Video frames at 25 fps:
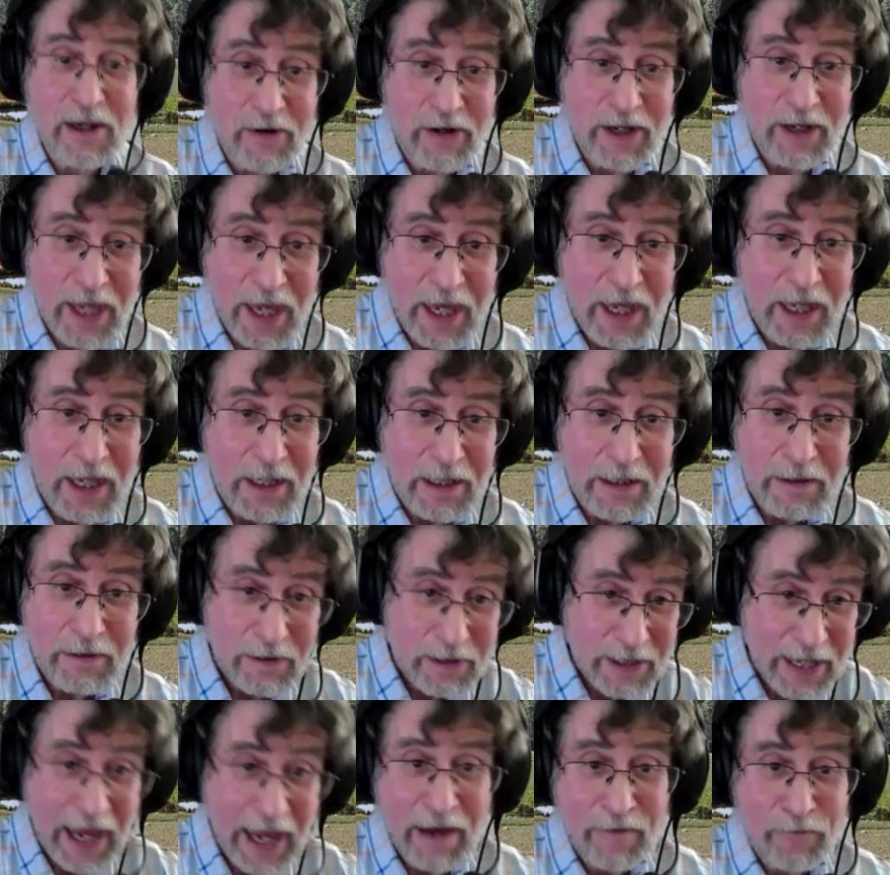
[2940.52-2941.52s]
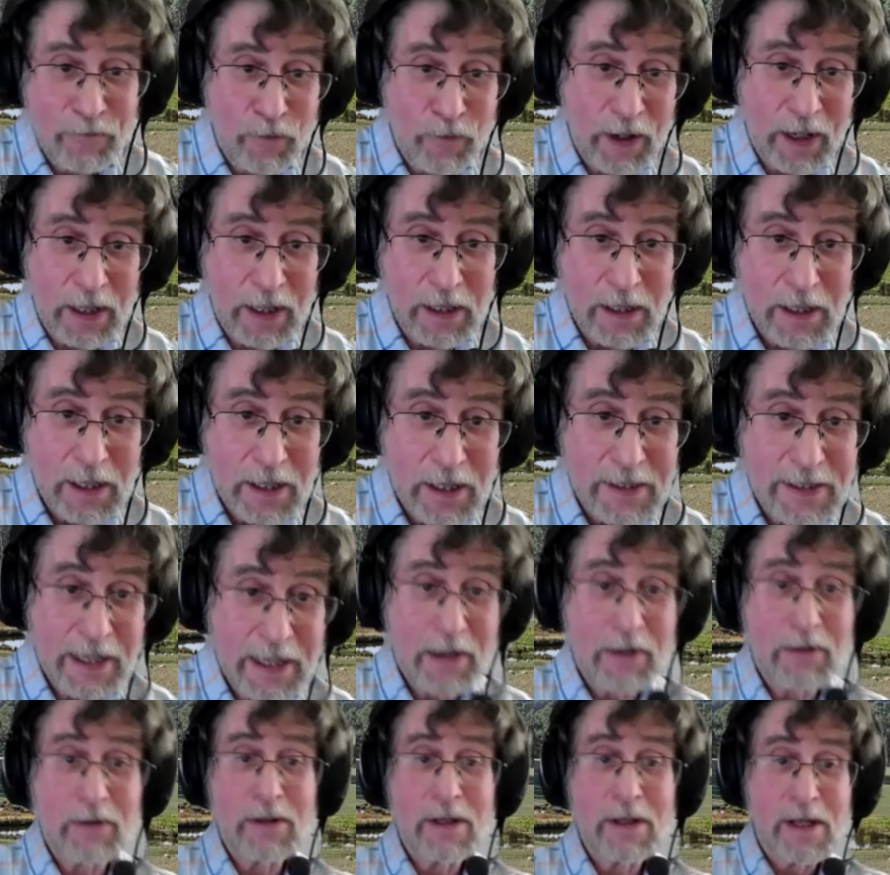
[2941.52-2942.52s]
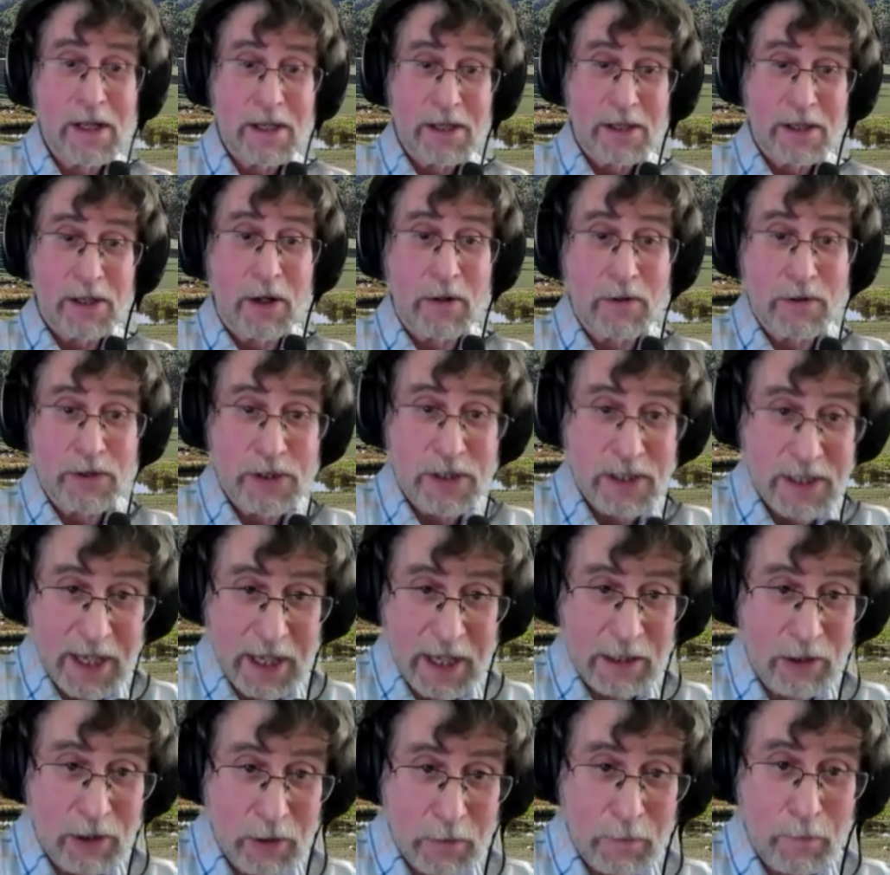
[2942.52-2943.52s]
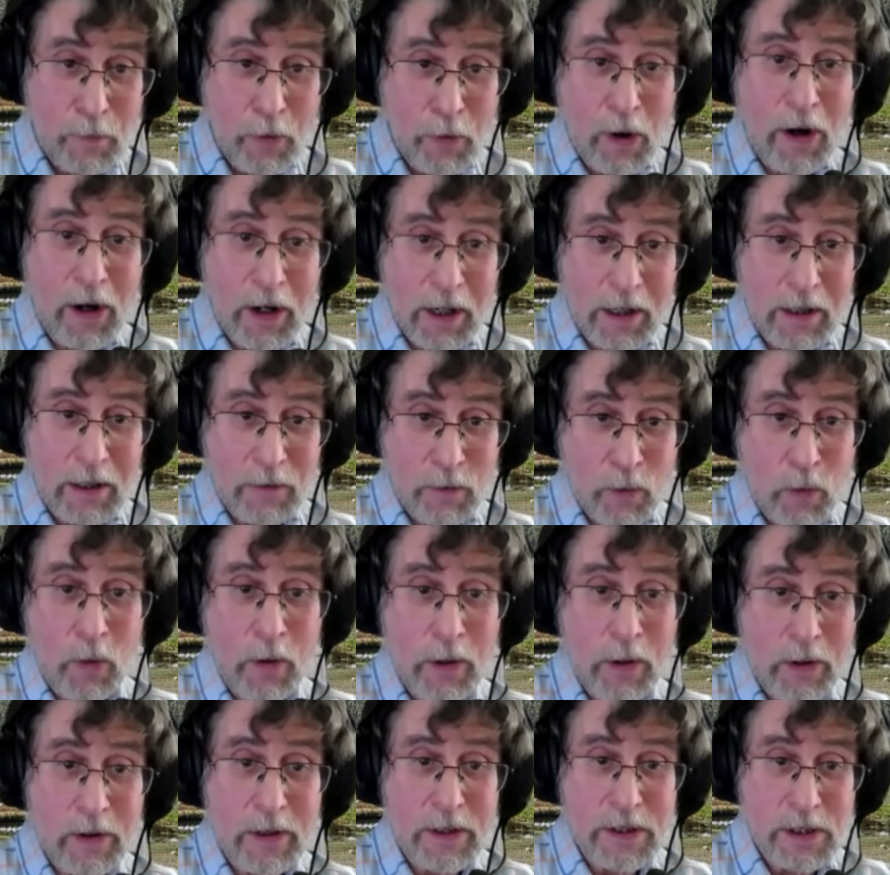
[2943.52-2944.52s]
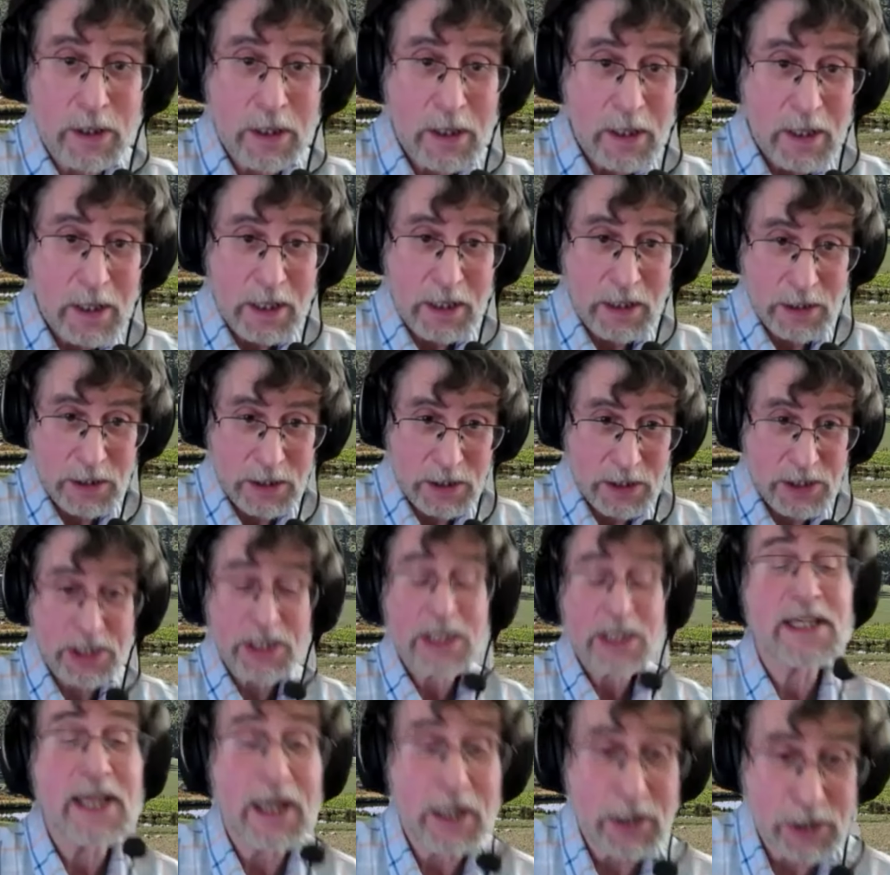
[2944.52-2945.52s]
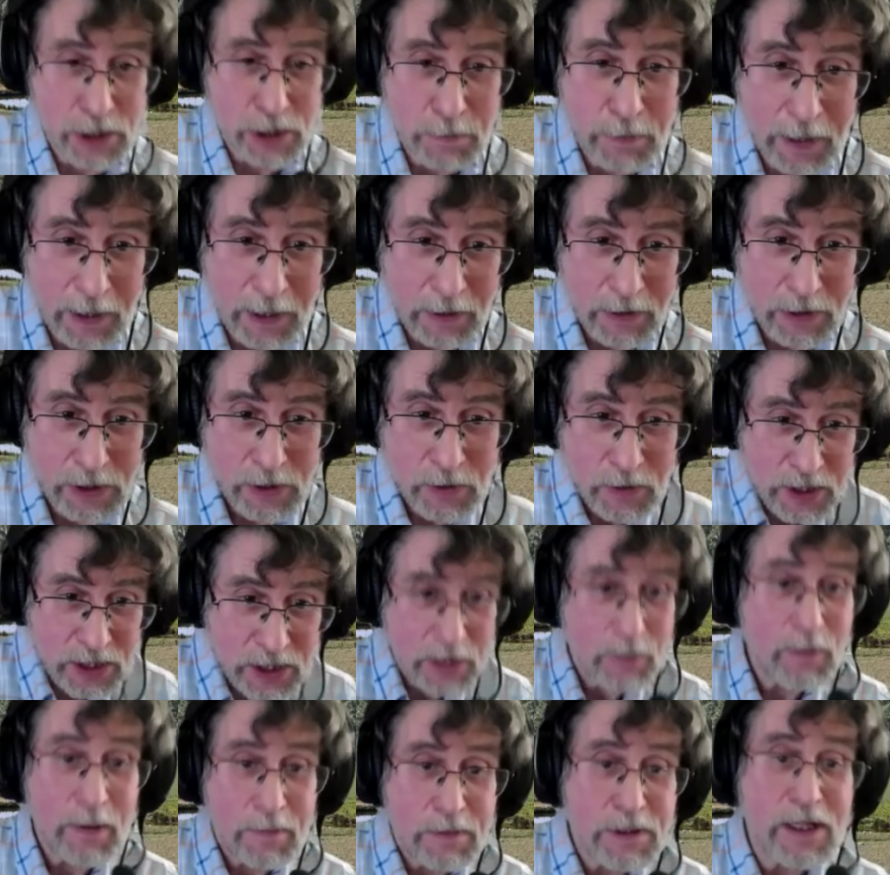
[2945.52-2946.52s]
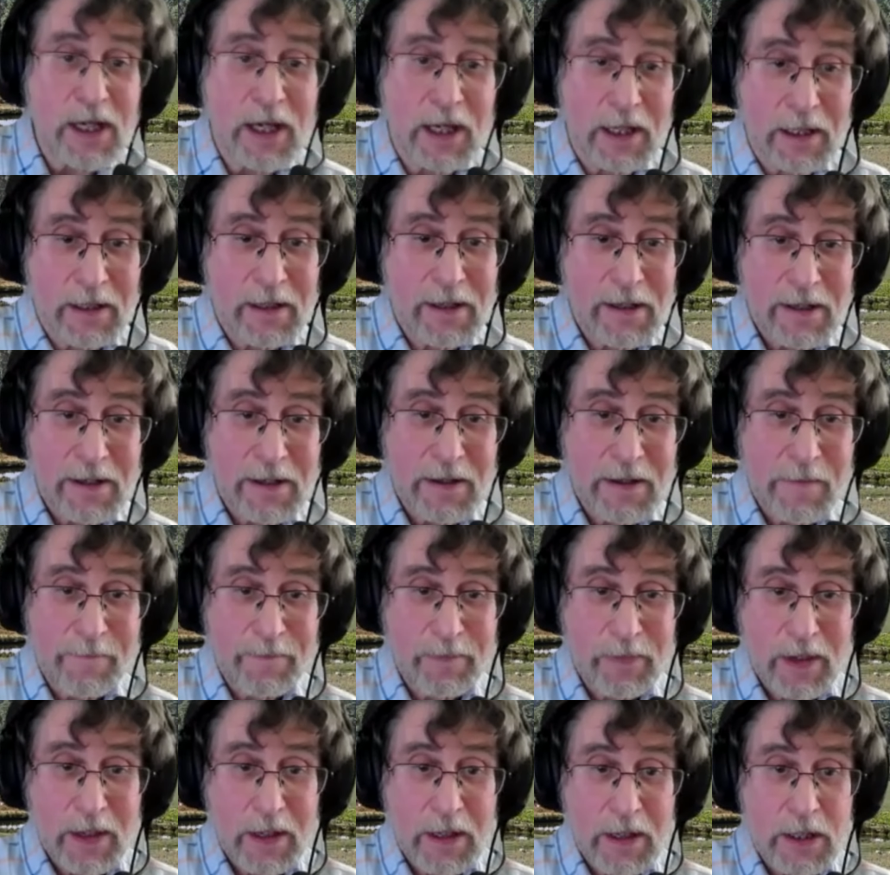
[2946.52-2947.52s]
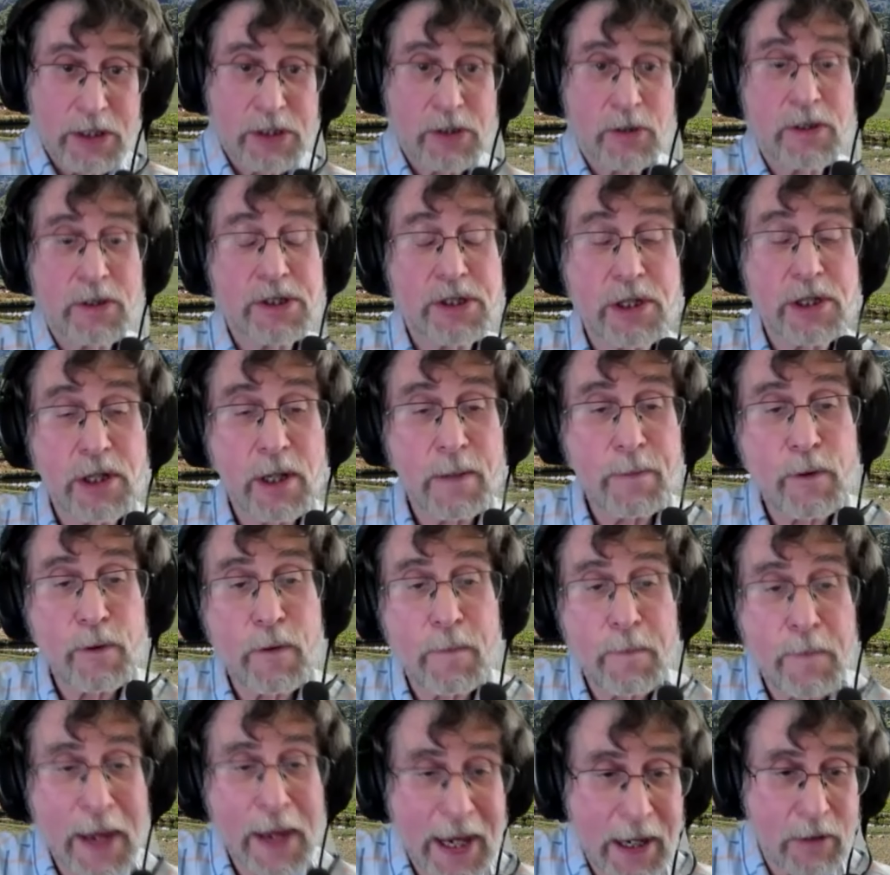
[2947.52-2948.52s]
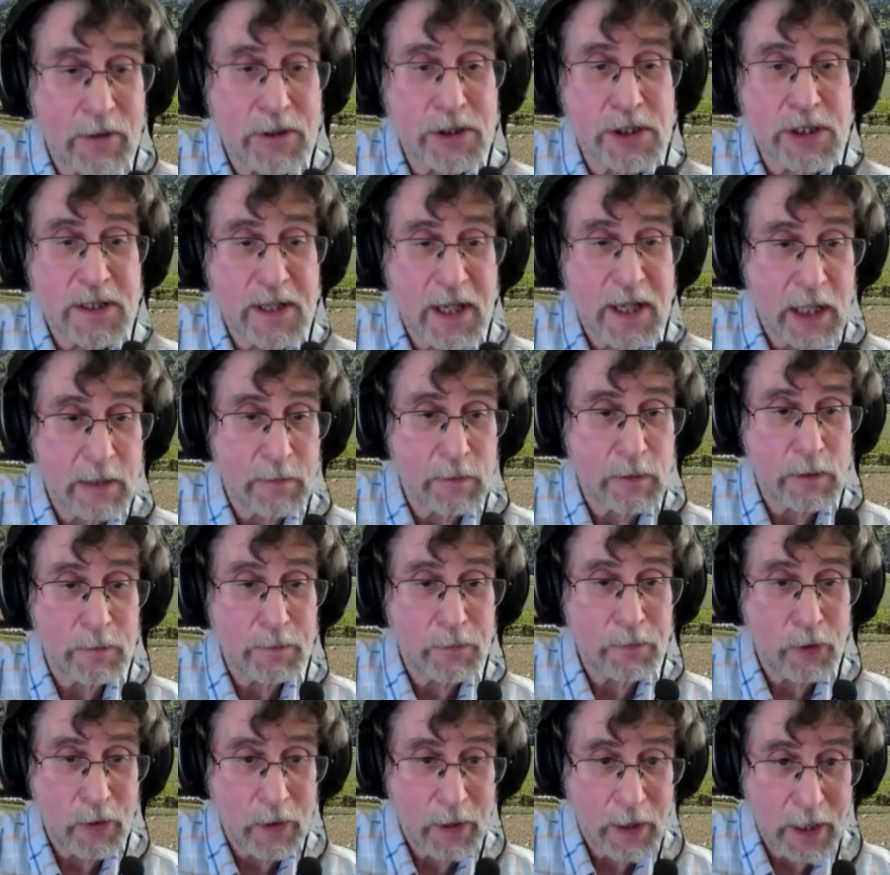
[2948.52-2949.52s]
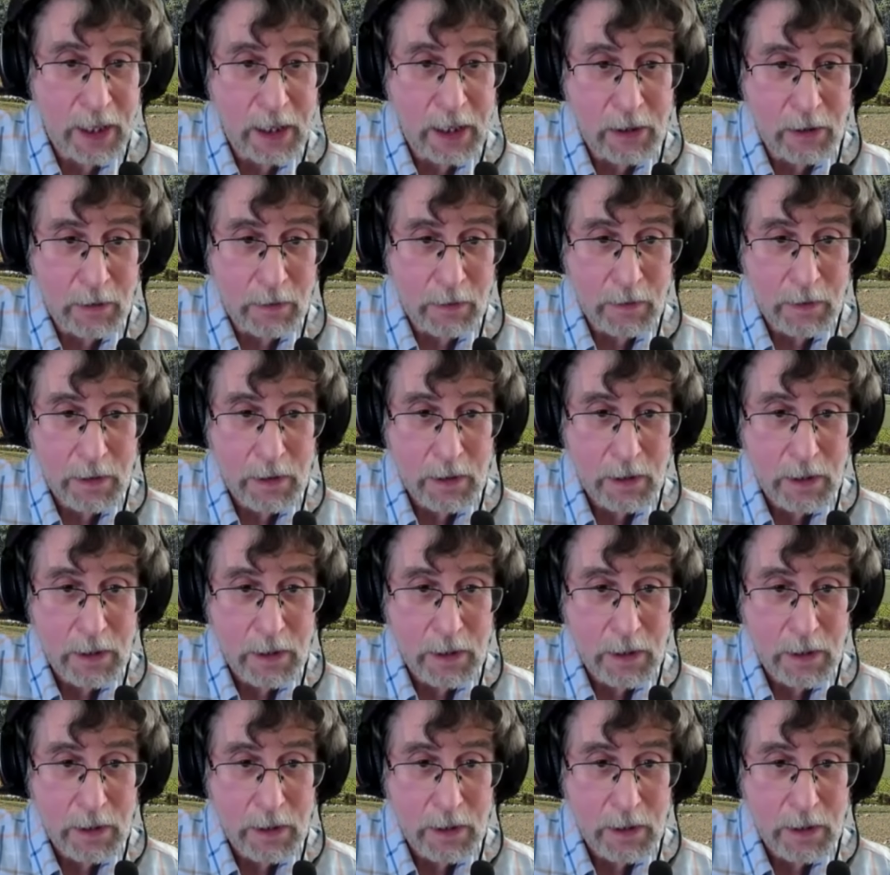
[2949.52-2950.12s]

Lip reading: there again, halfway, now the goats in that little part, a quarter, is 6,000 pounds. So you see what I'm saying? Mm-hmm. So it's the number of pounds an animal per acre.